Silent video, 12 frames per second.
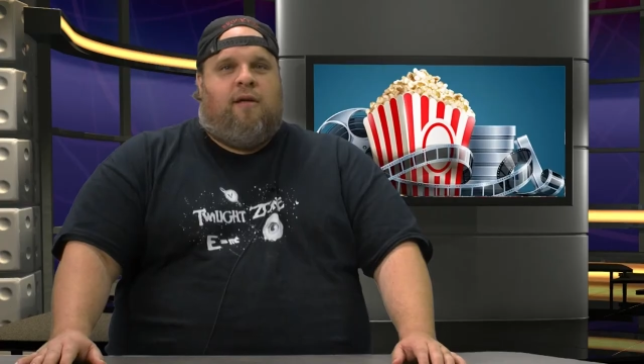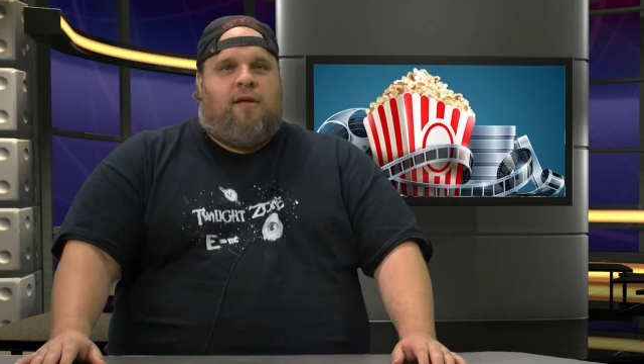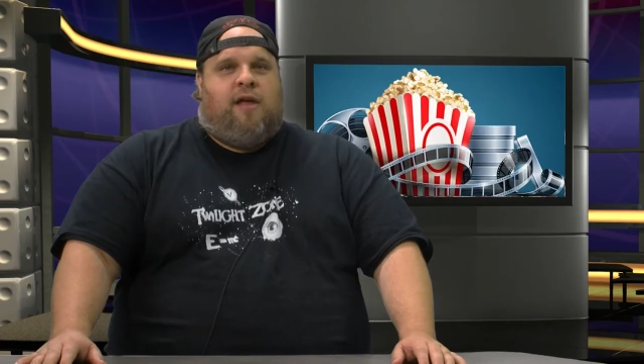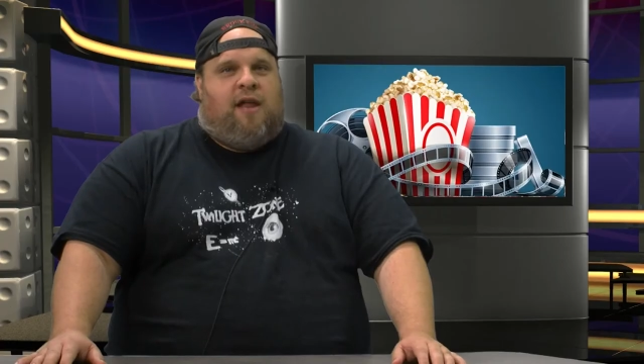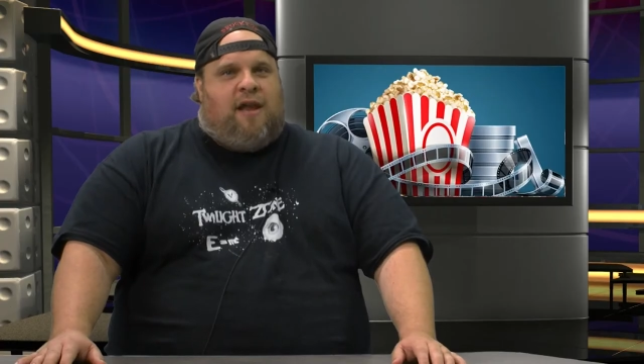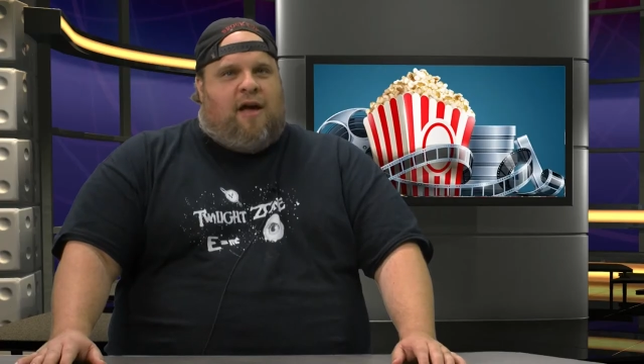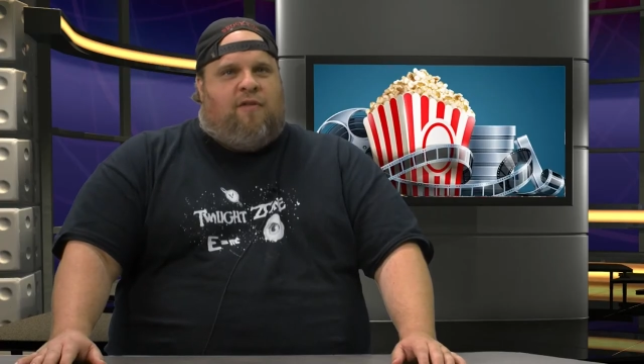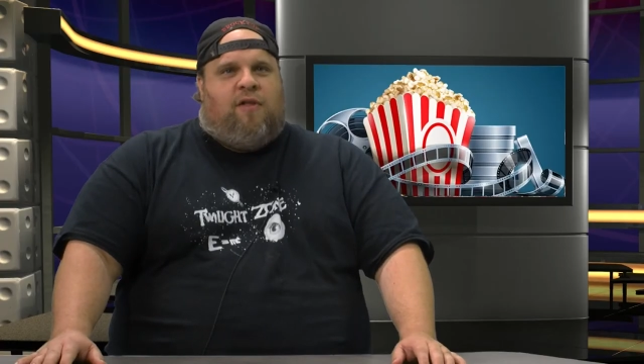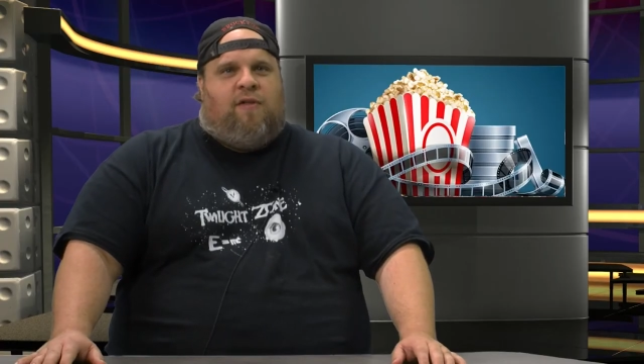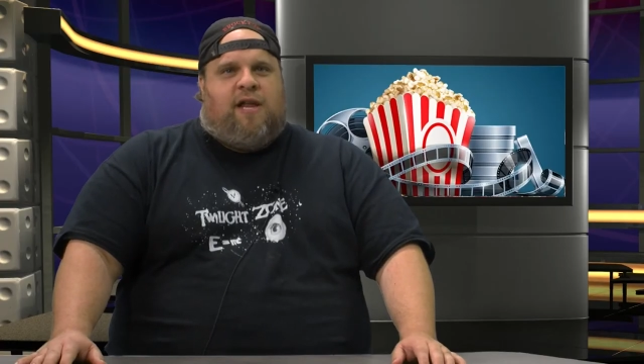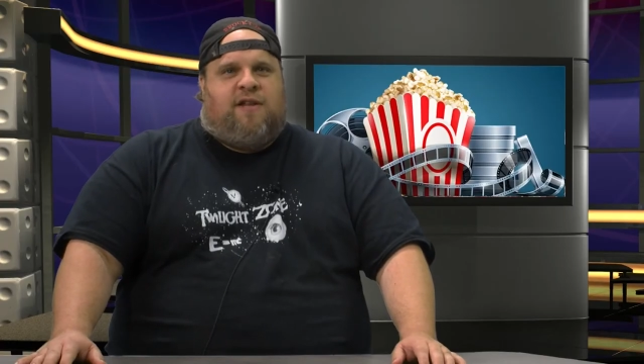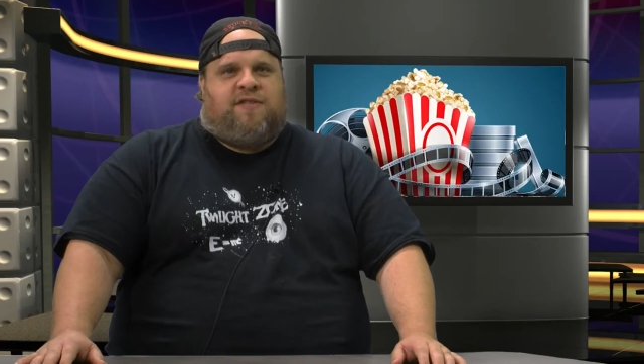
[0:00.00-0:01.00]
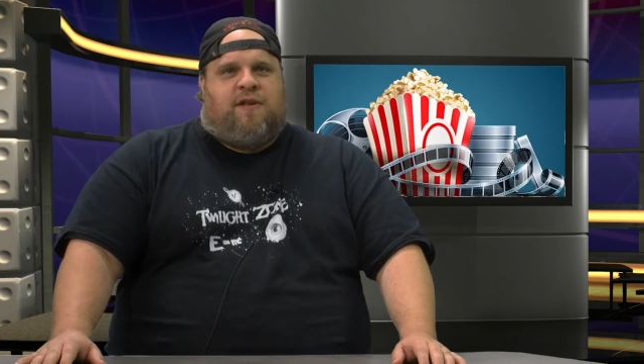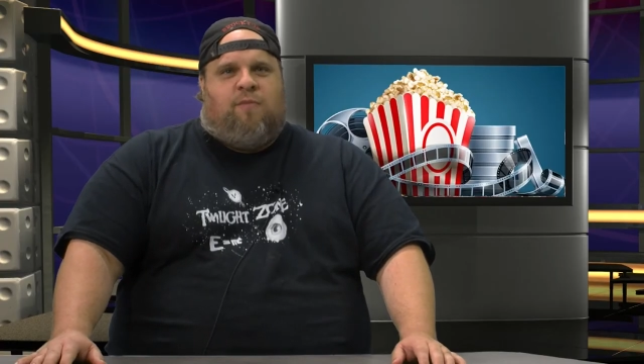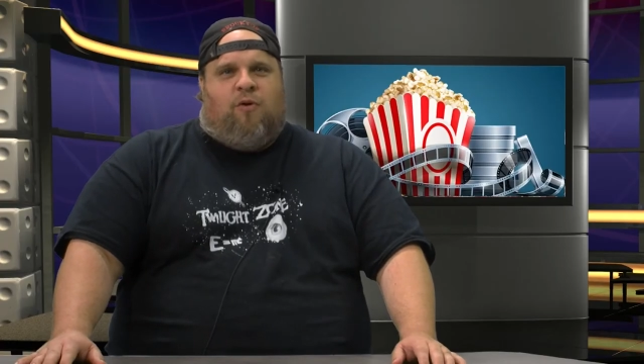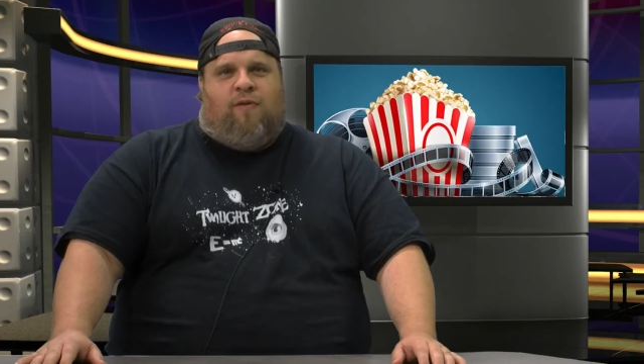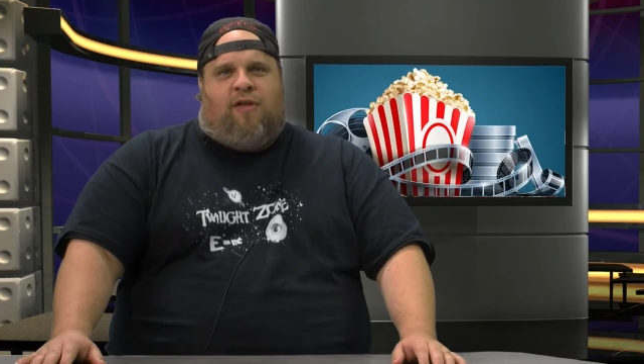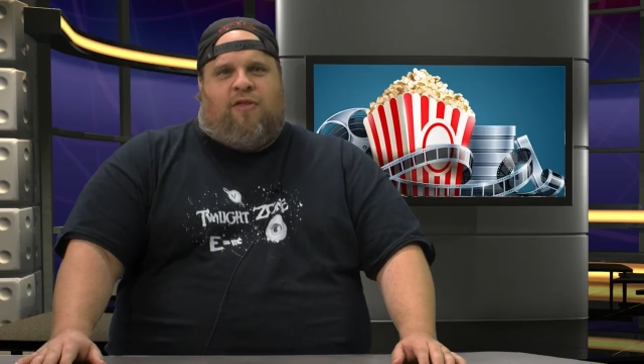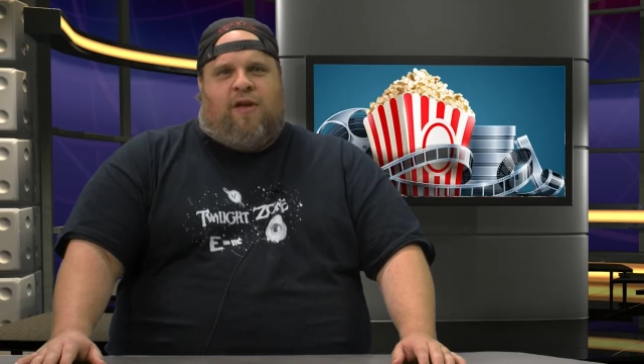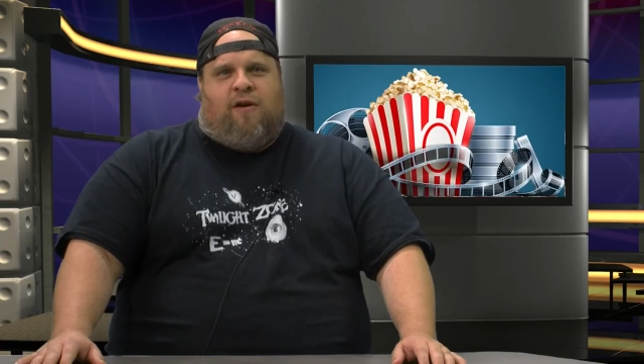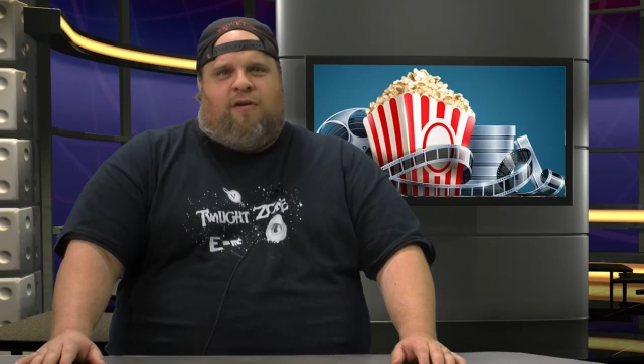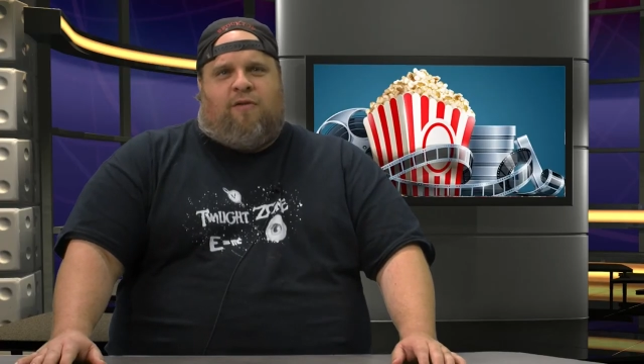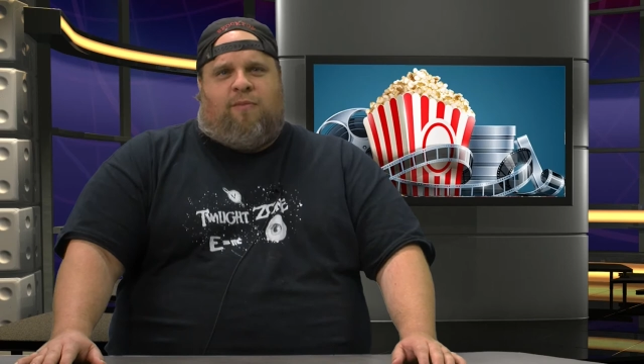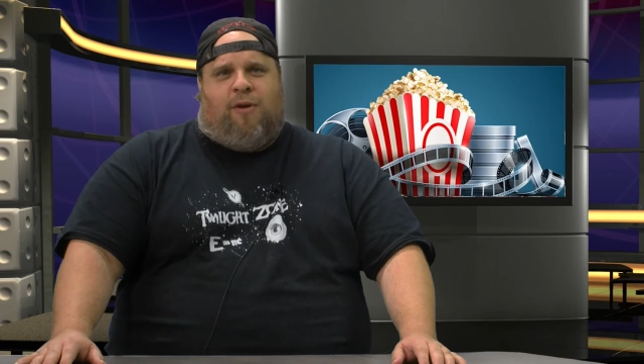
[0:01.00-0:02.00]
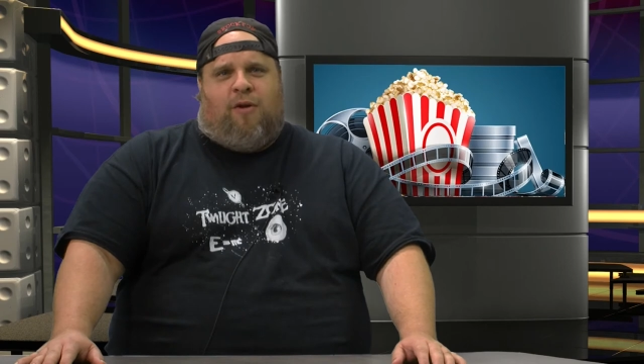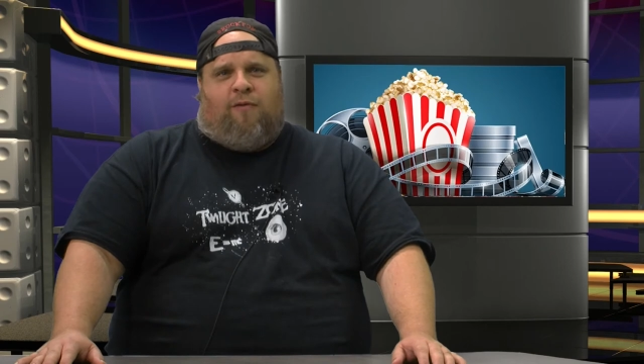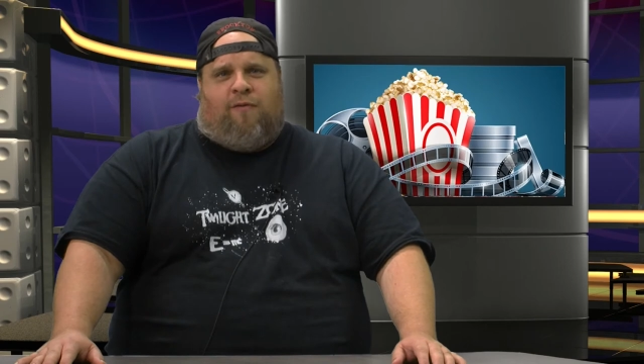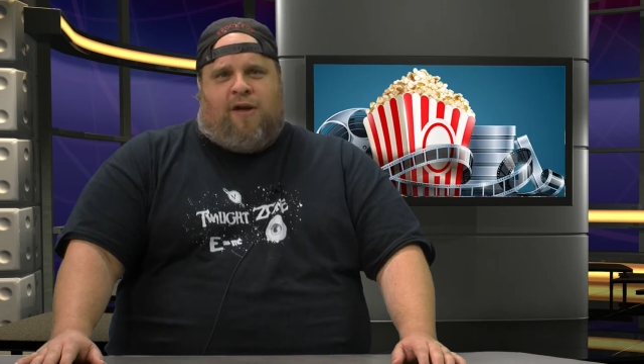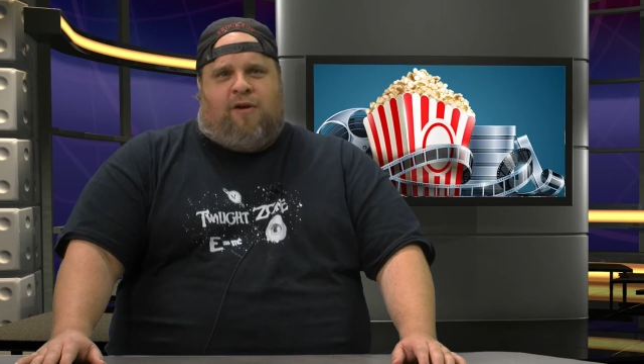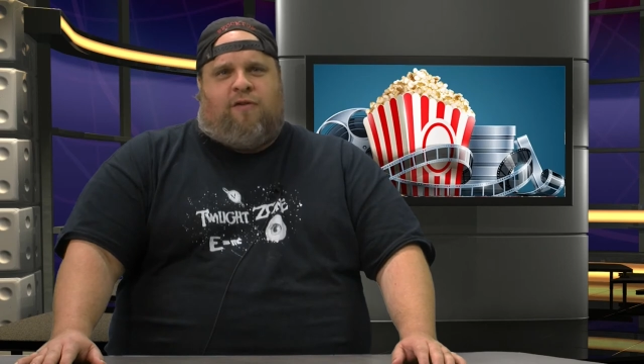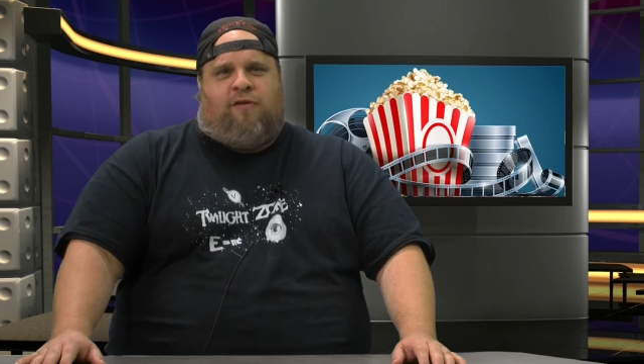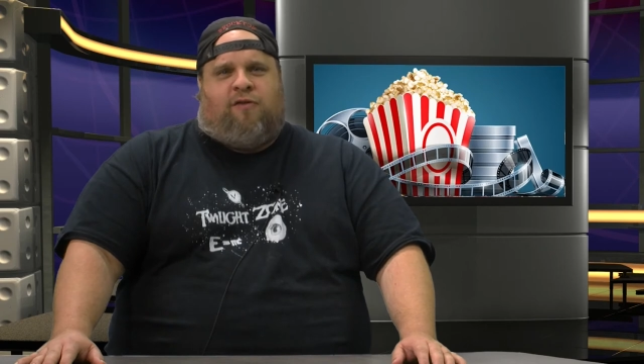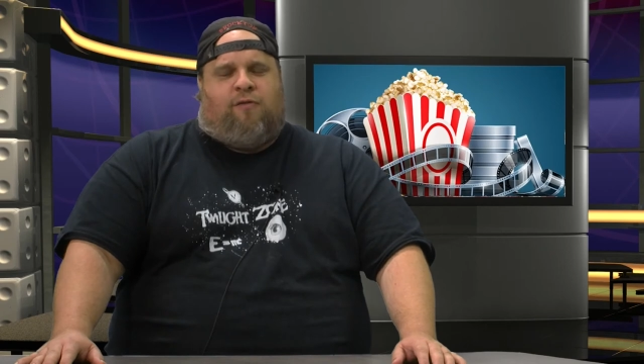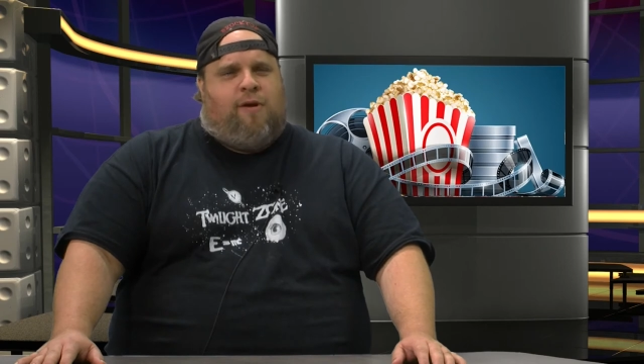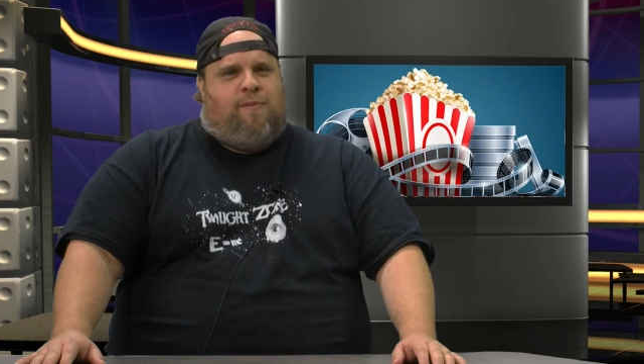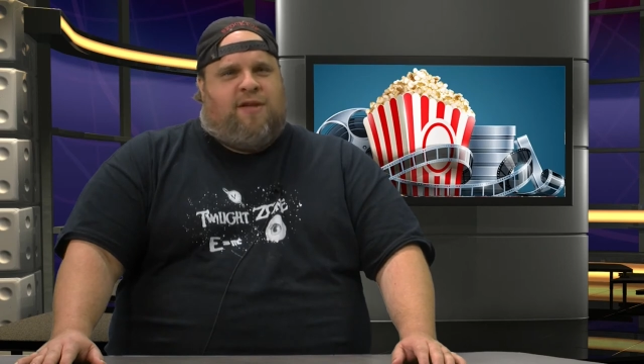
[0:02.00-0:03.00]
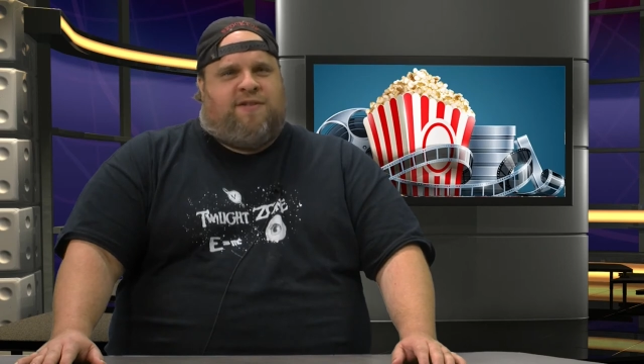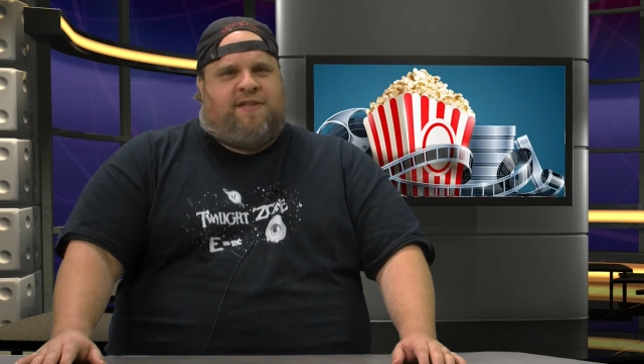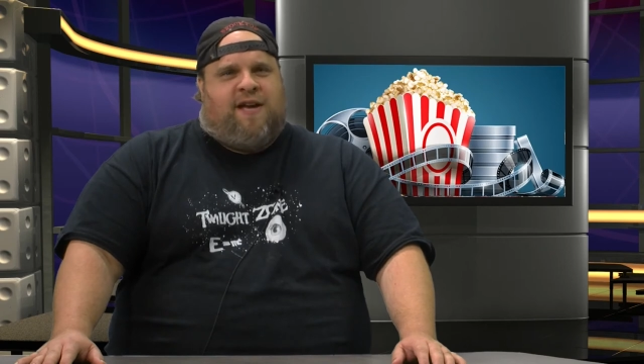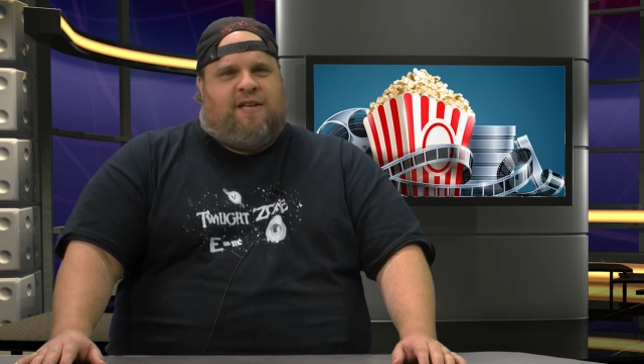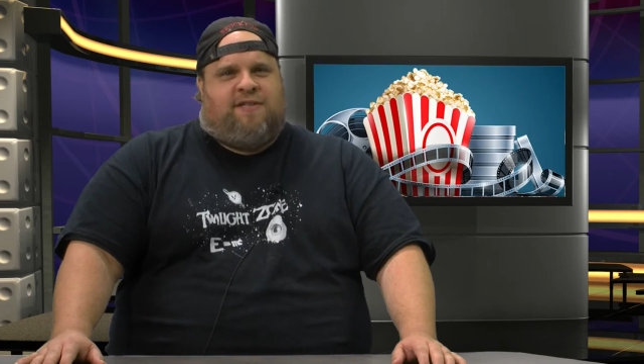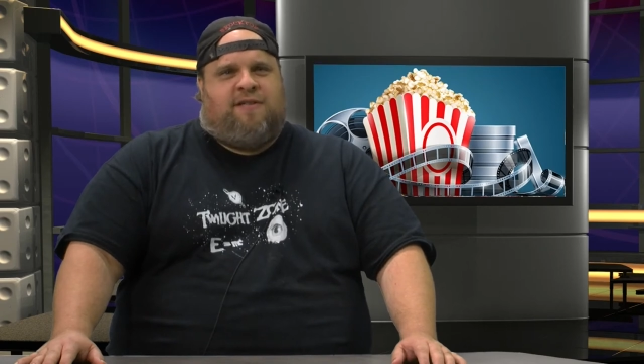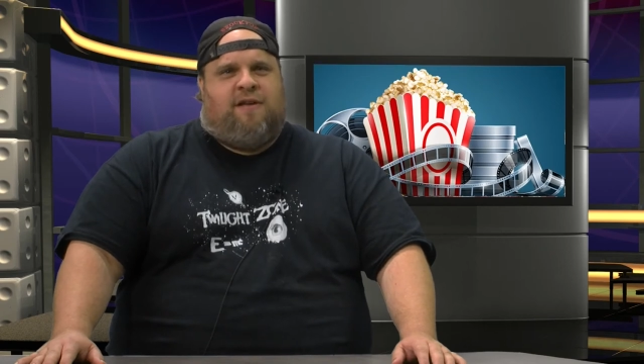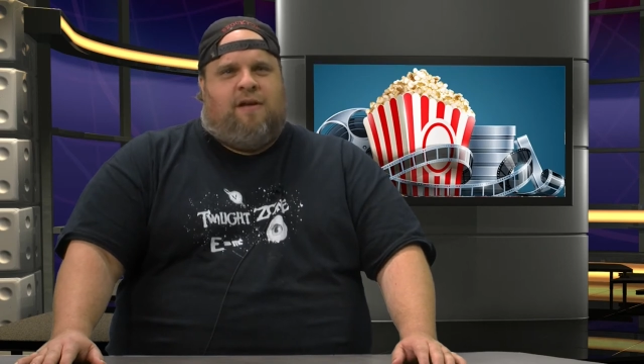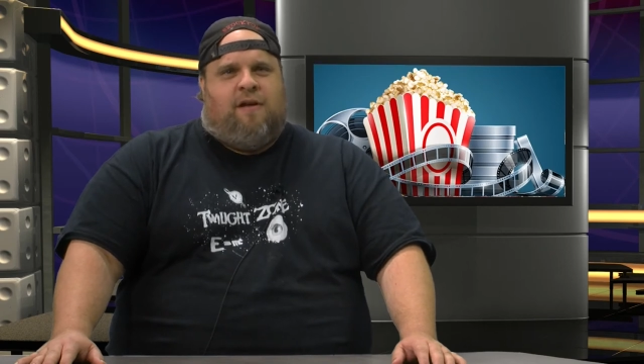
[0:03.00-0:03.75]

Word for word: And now the latest in movie theaters' middle finger to streaming sites,